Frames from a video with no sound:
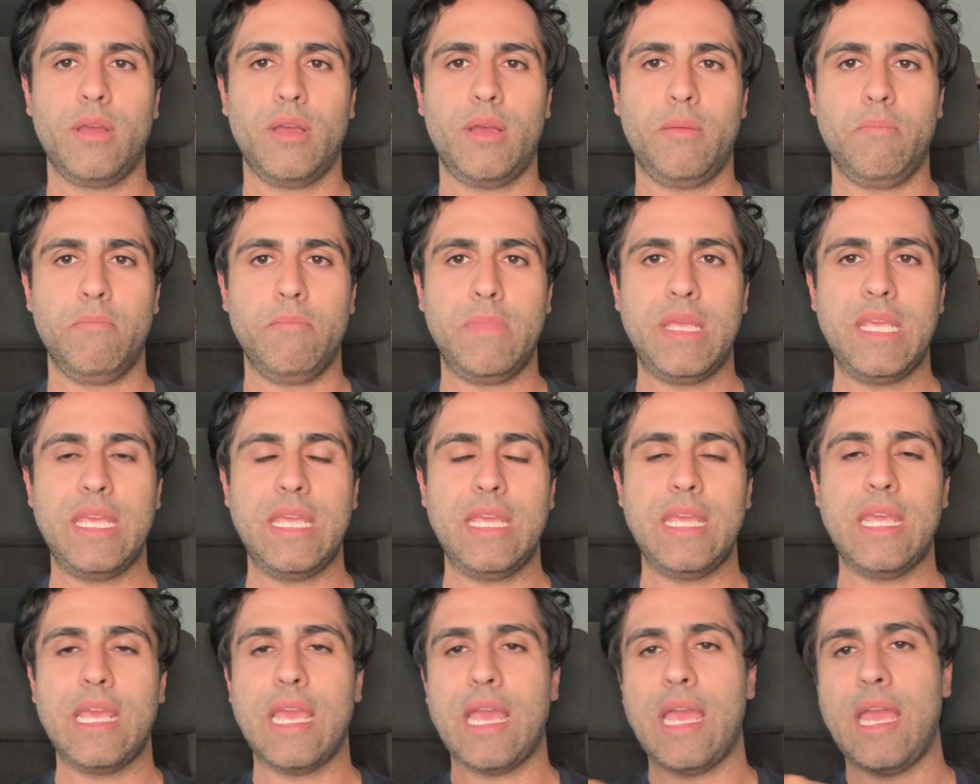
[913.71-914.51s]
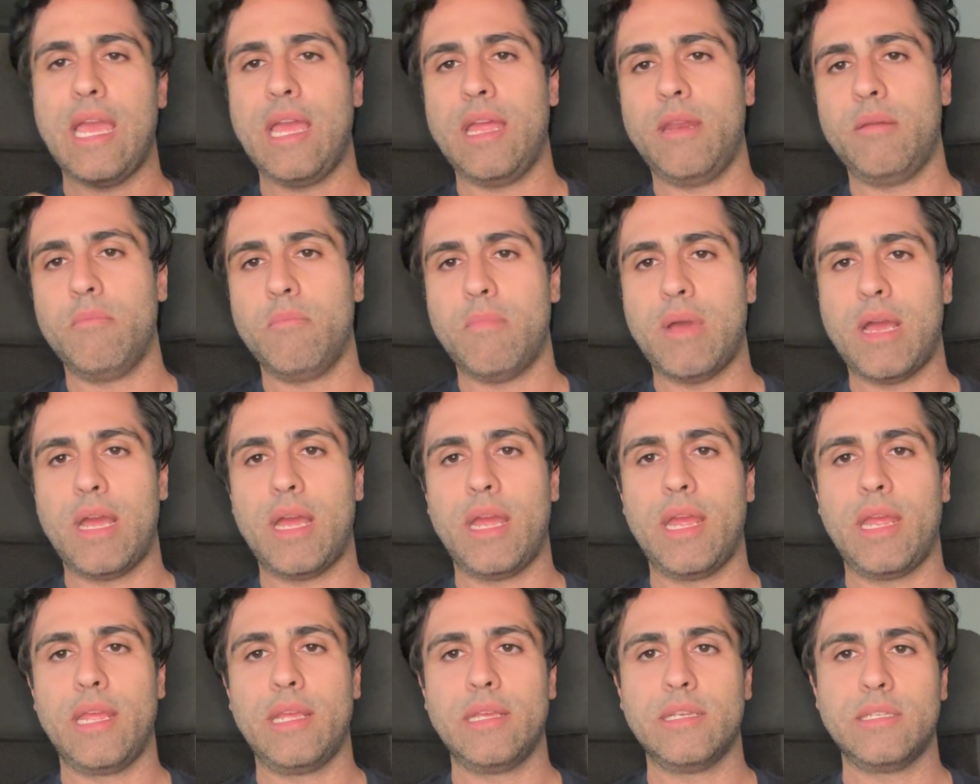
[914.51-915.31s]
me and
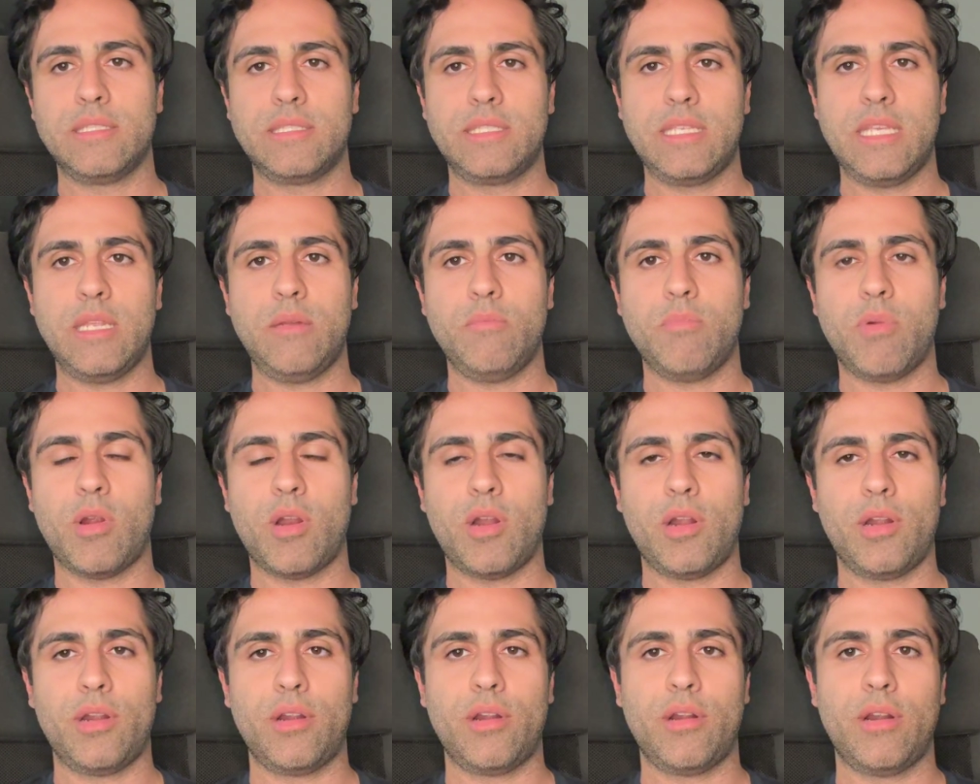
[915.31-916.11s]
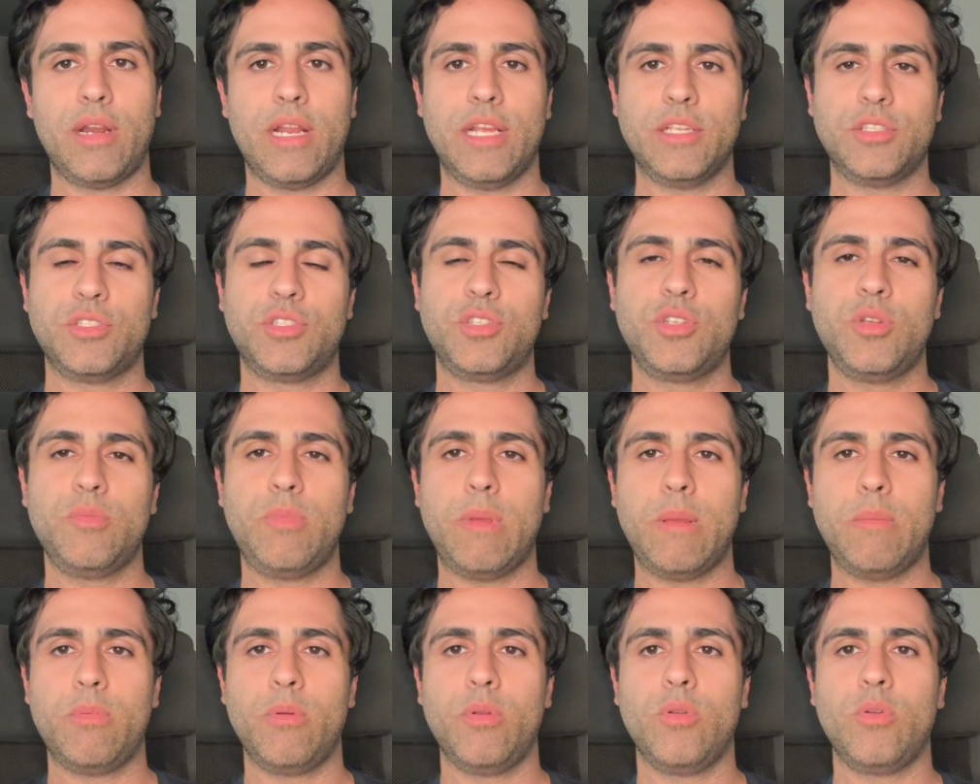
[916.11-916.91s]
my scene partner as two
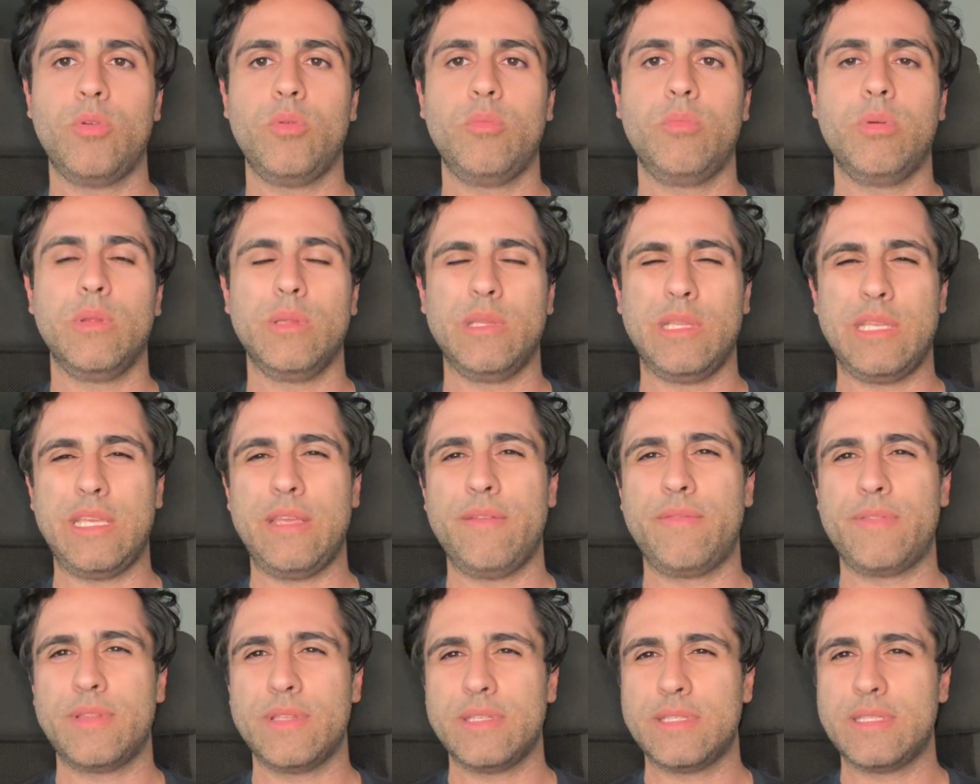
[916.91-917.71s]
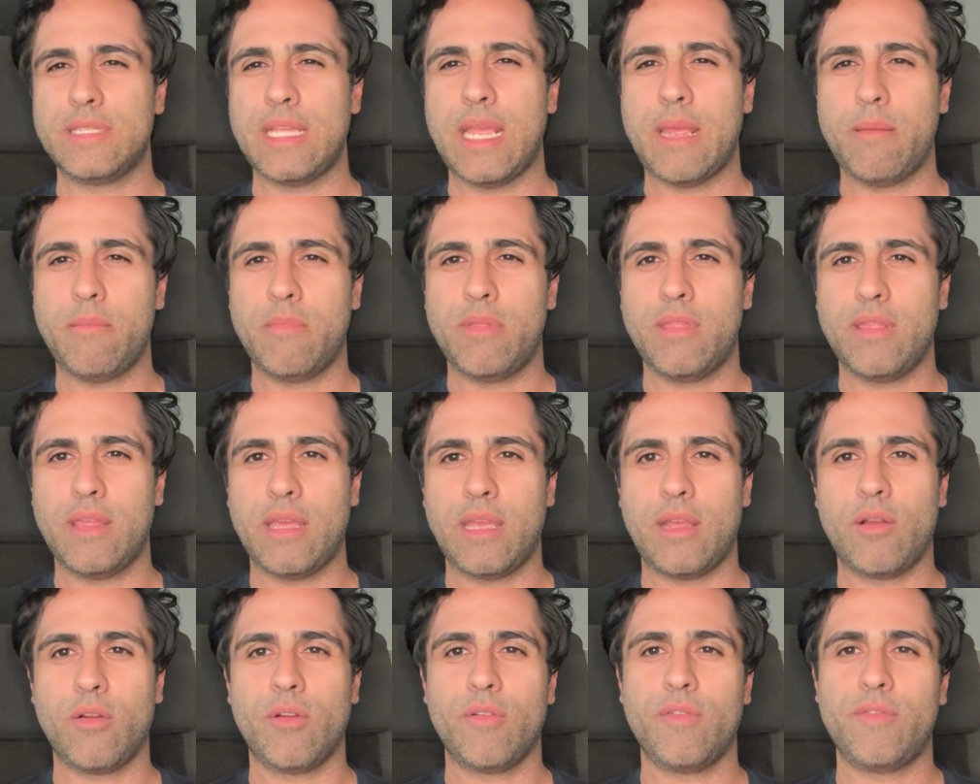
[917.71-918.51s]
people who believe the same
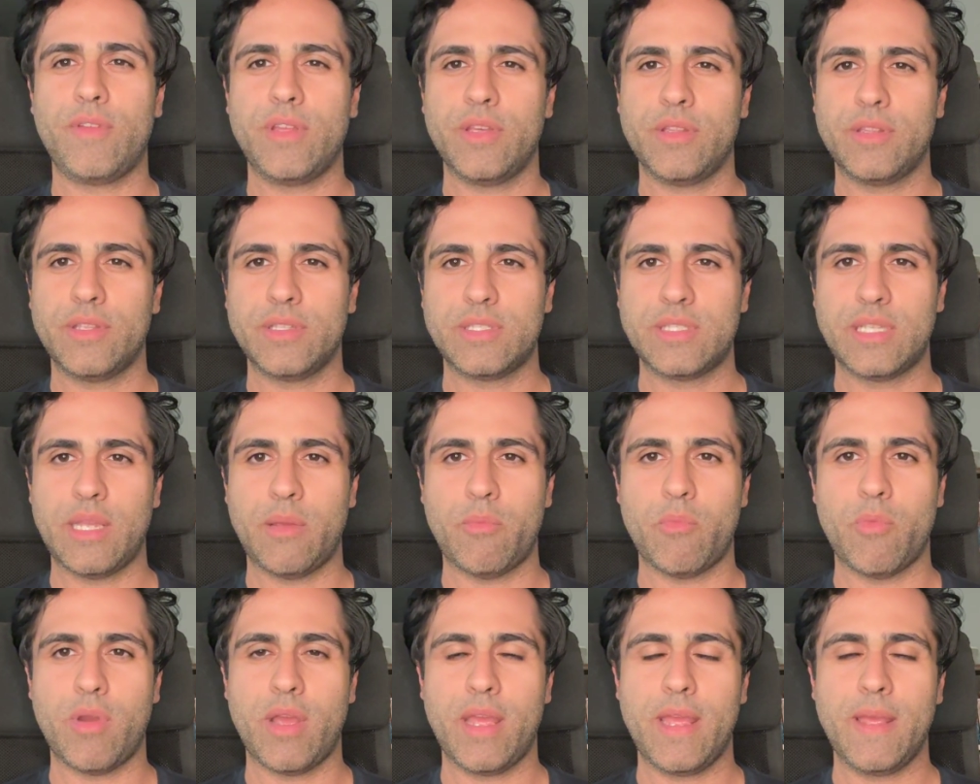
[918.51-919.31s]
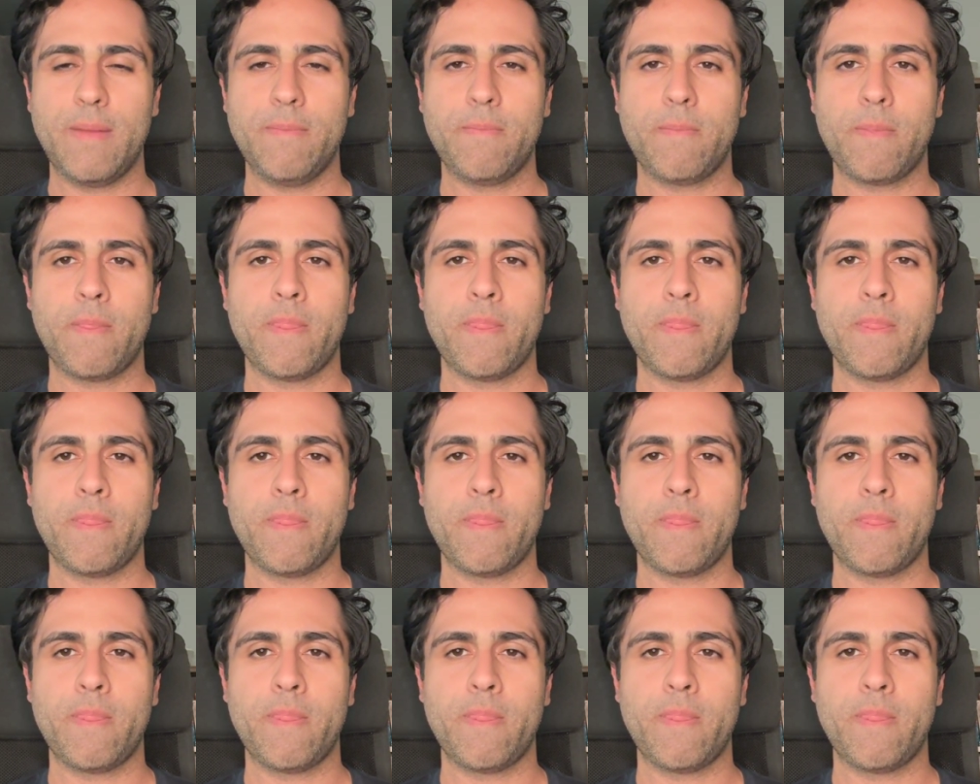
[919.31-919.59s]
thing or feel the same way.